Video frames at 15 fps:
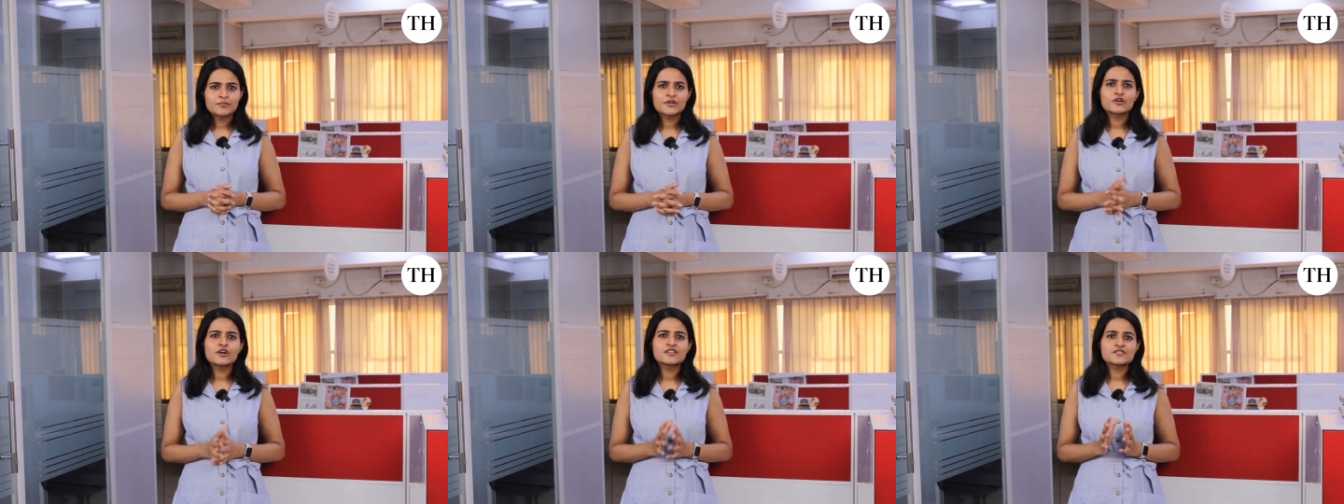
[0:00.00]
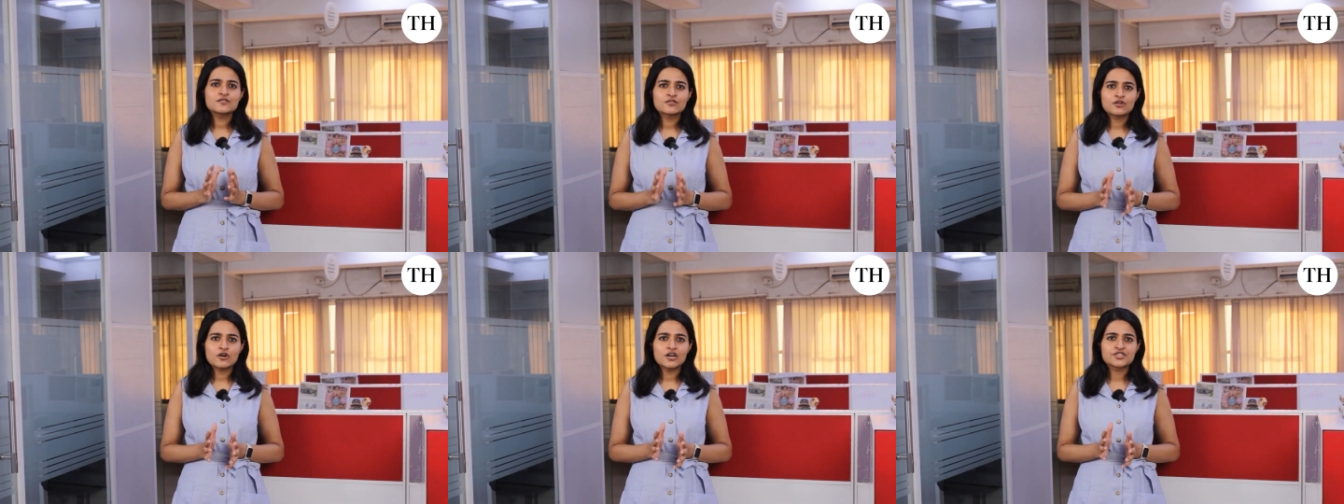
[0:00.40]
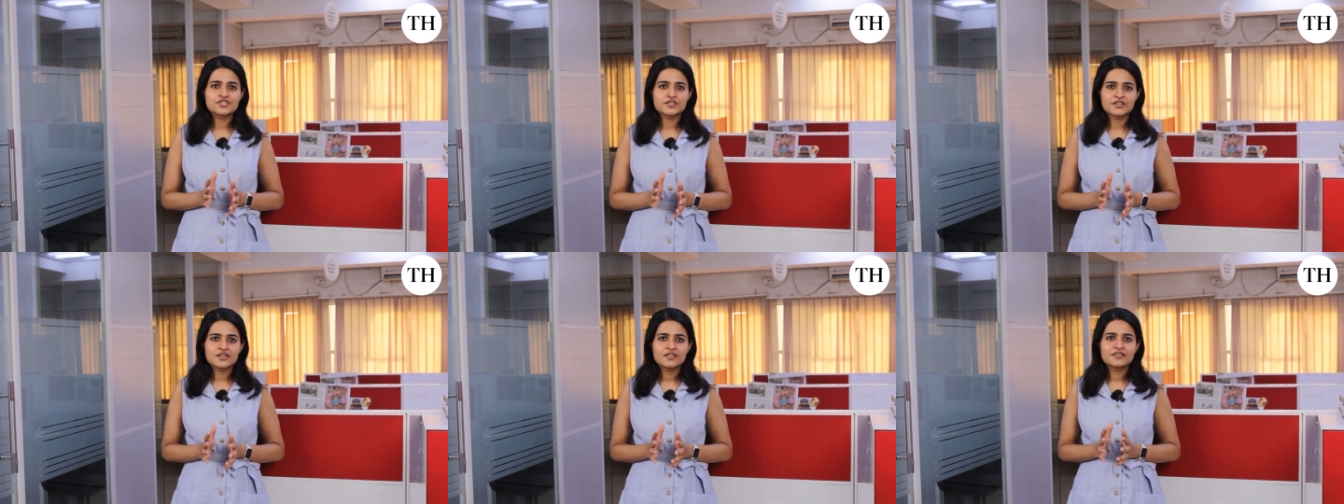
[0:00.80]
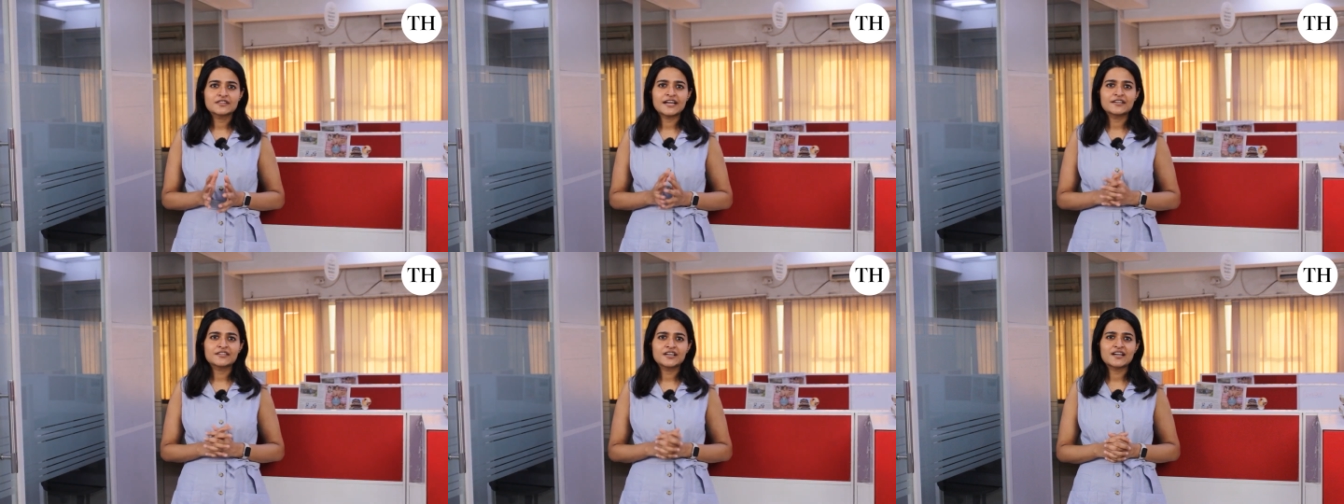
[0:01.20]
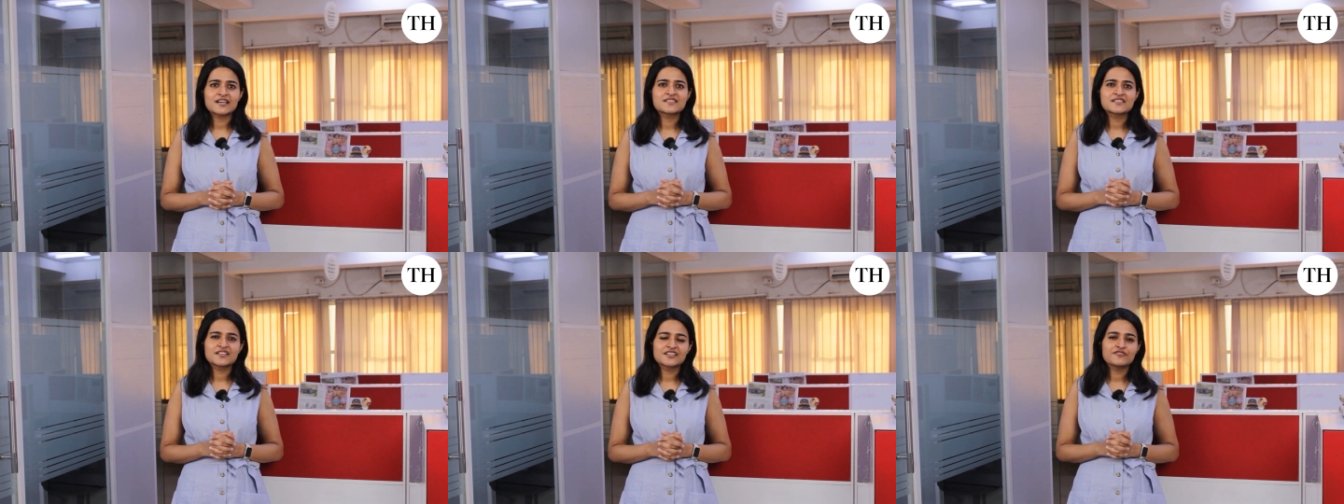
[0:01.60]
but also cautioned that there are
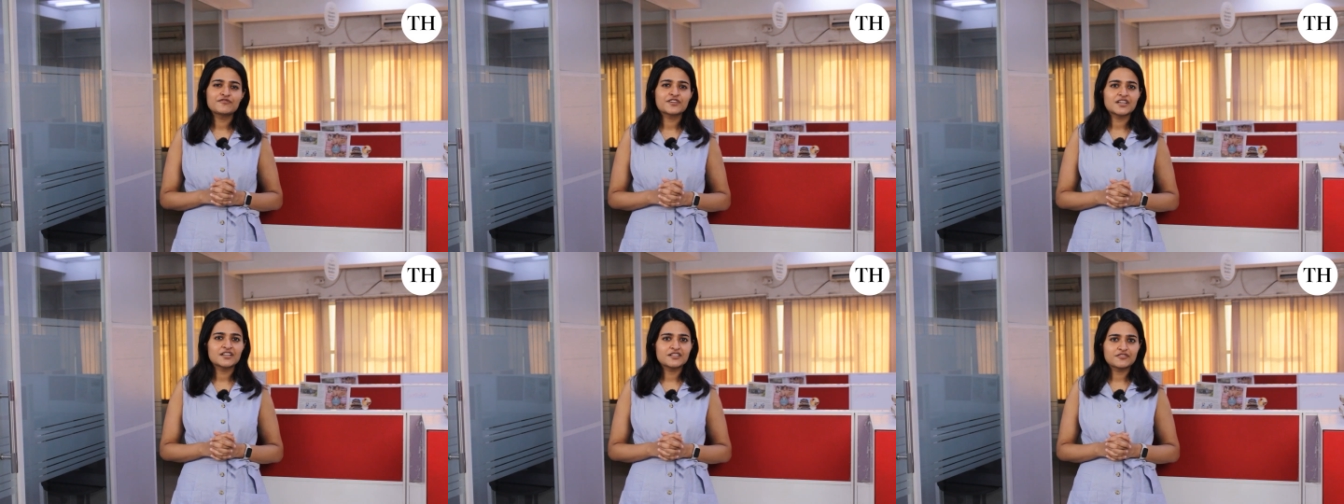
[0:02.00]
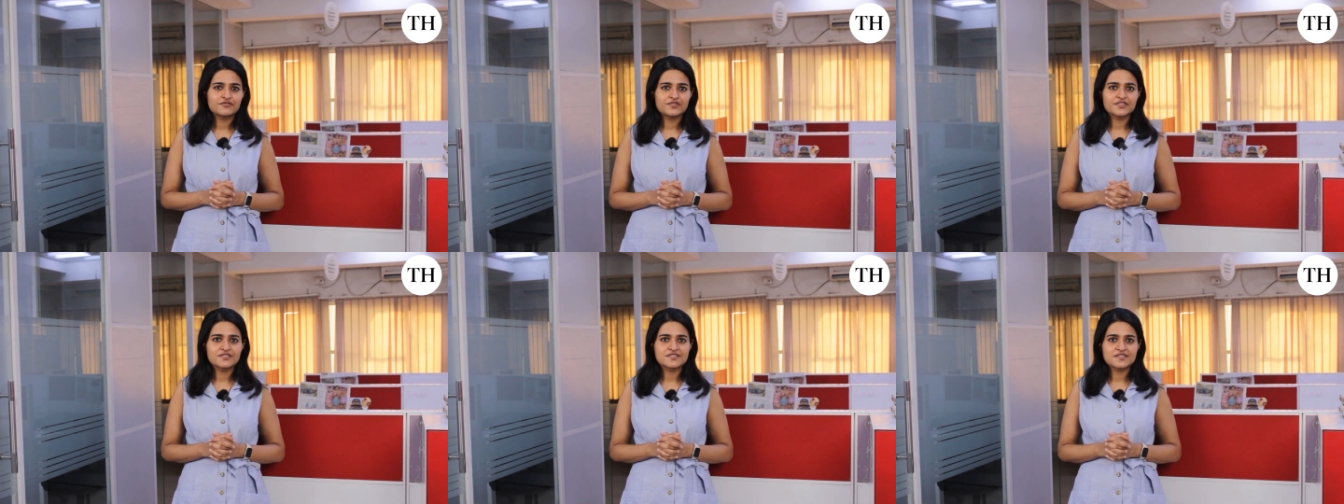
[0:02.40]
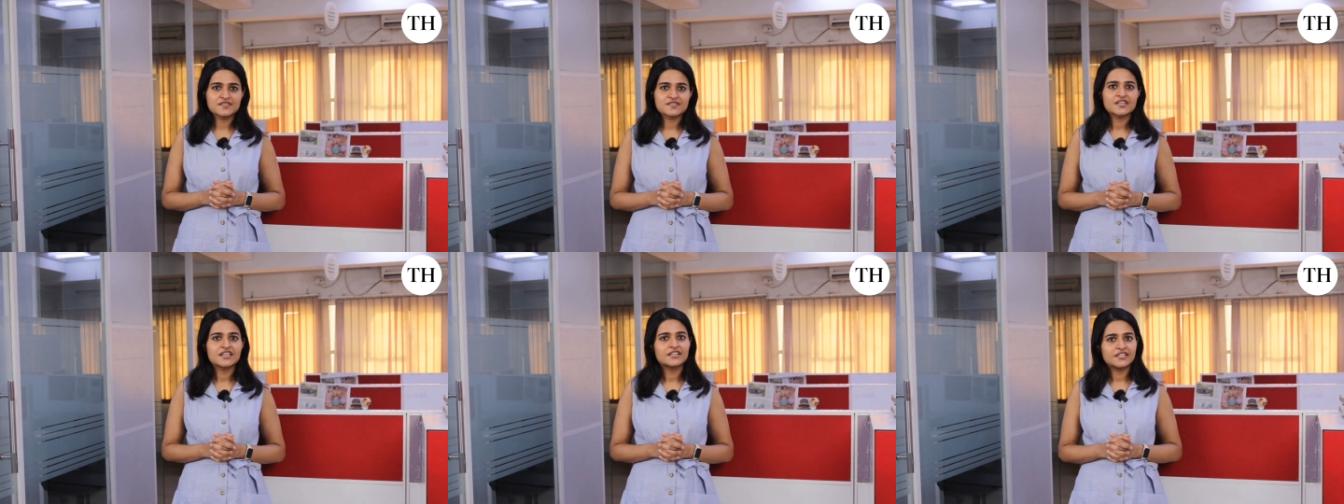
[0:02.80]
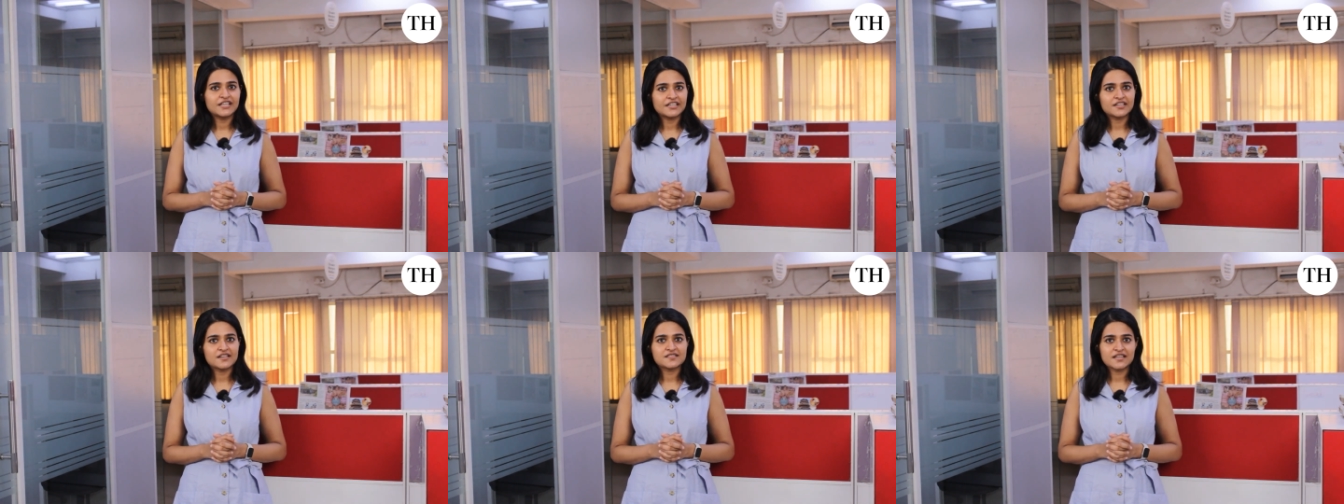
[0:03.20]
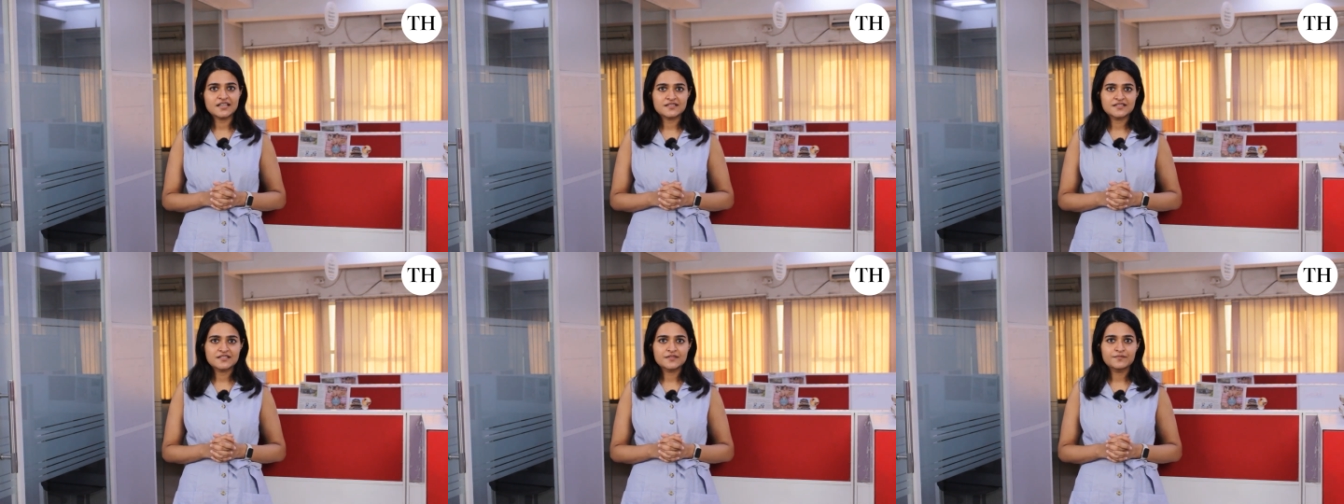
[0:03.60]
significant differences in data
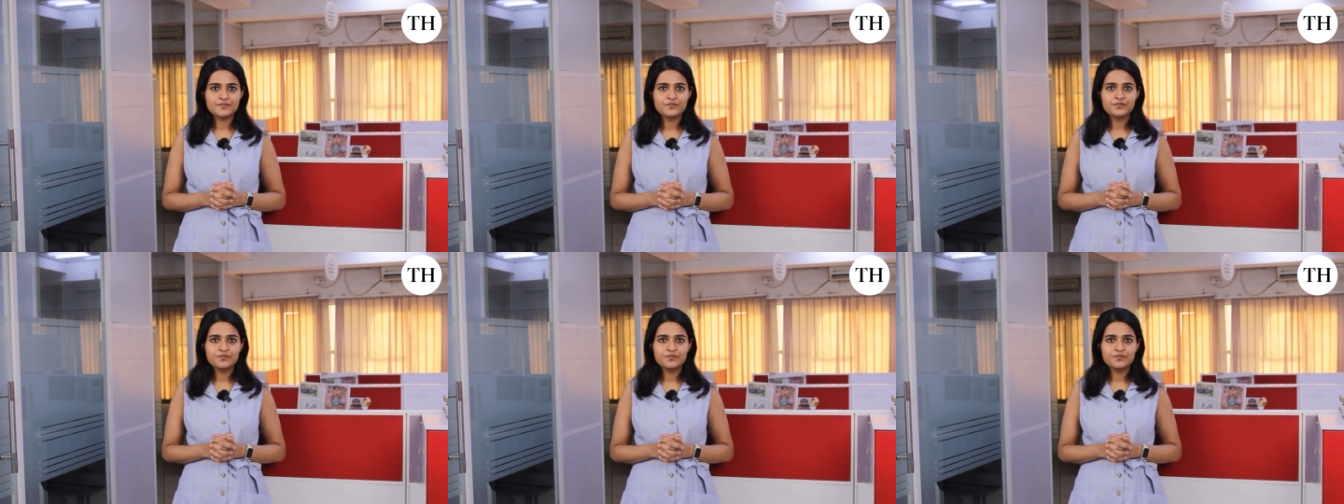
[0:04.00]
sets.